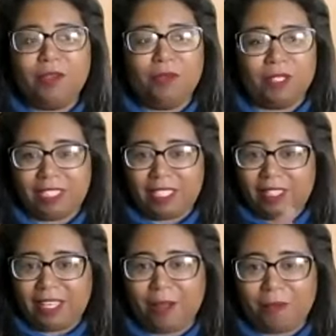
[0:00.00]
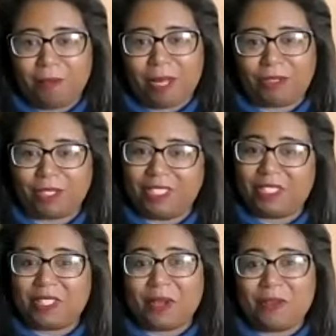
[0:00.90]
really the Patrick
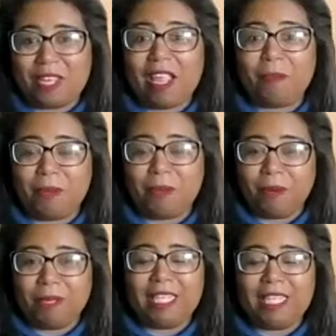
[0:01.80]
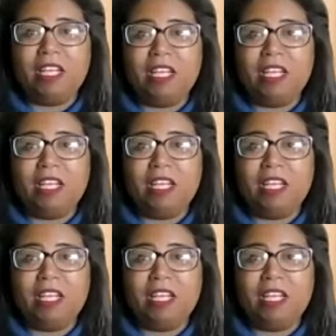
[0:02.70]
Lencioni pyramid.